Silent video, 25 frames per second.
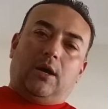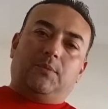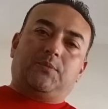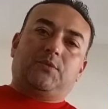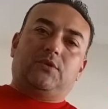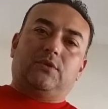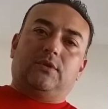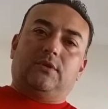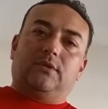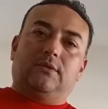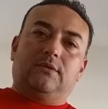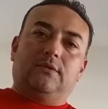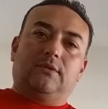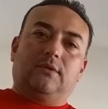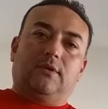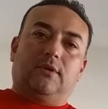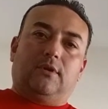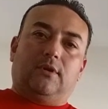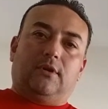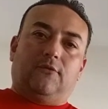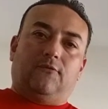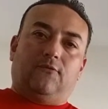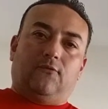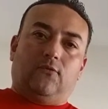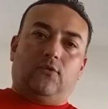option
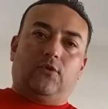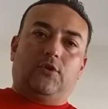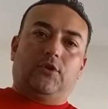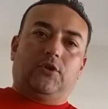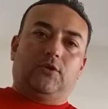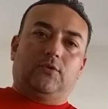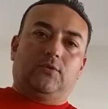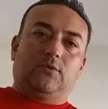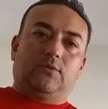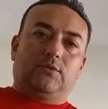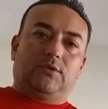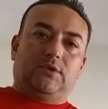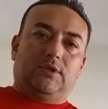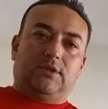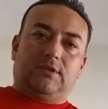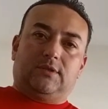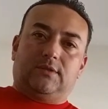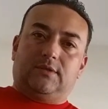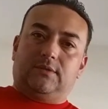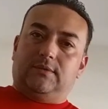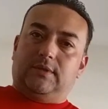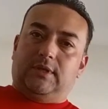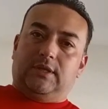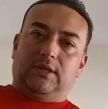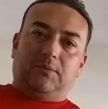for you
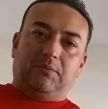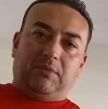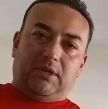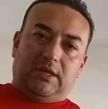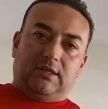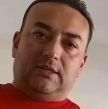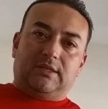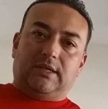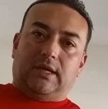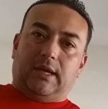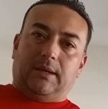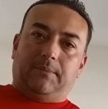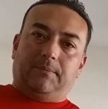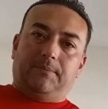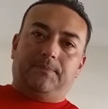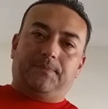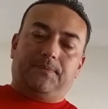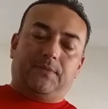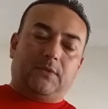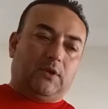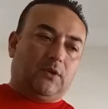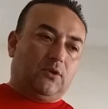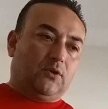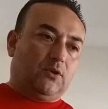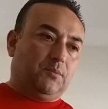just in the meantime,
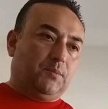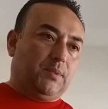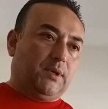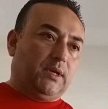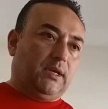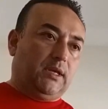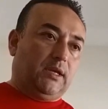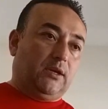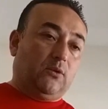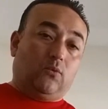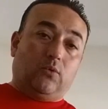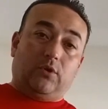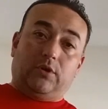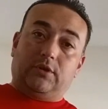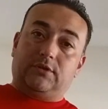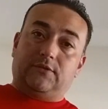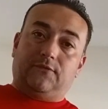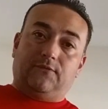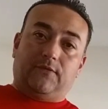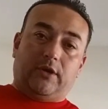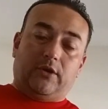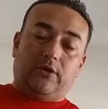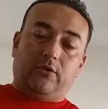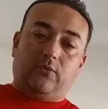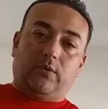but it
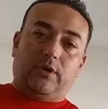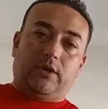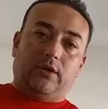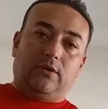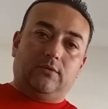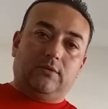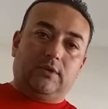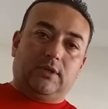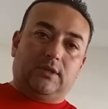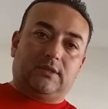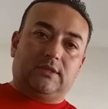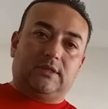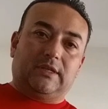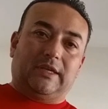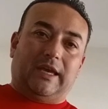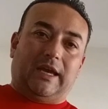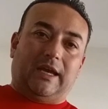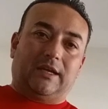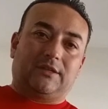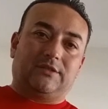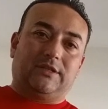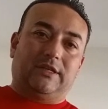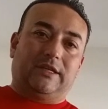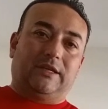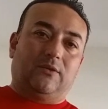works very well. It's
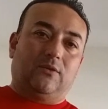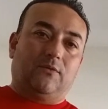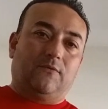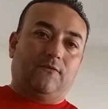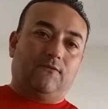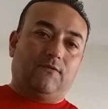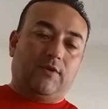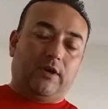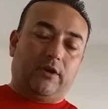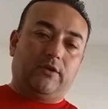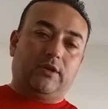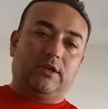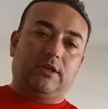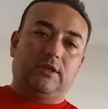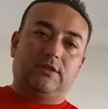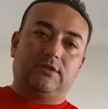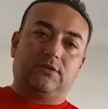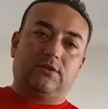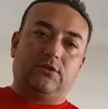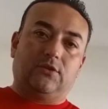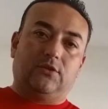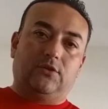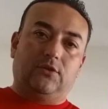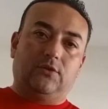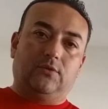actually very
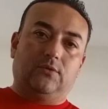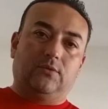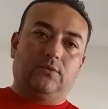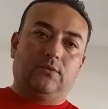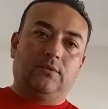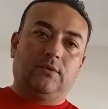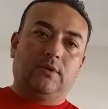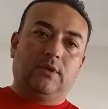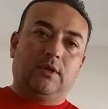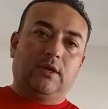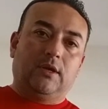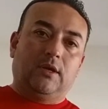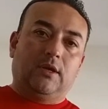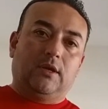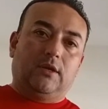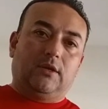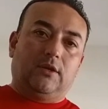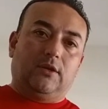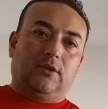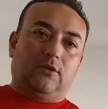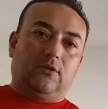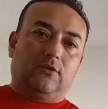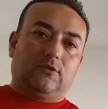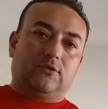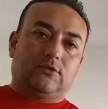easy to do,
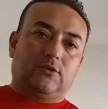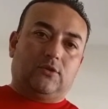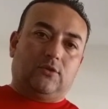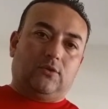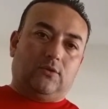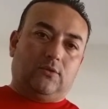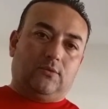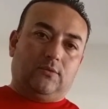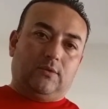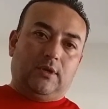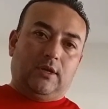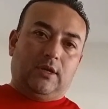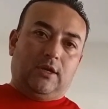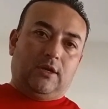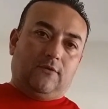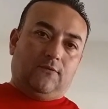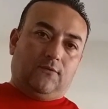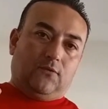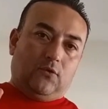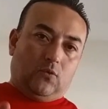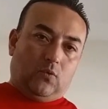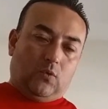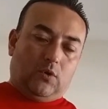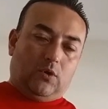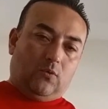so
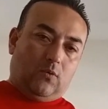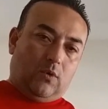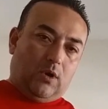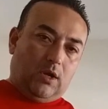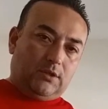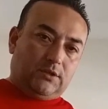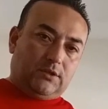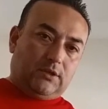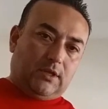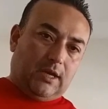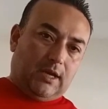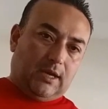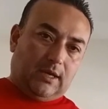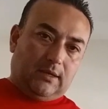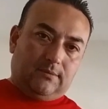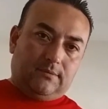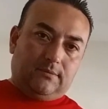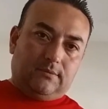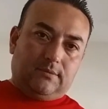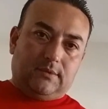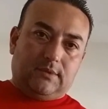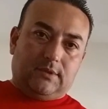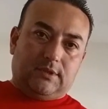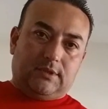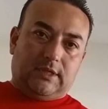if you want to watch
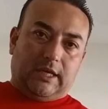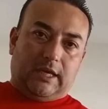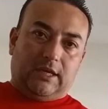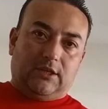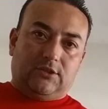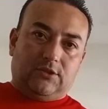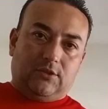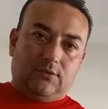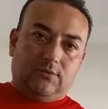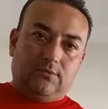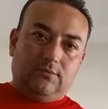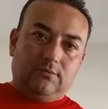that, stay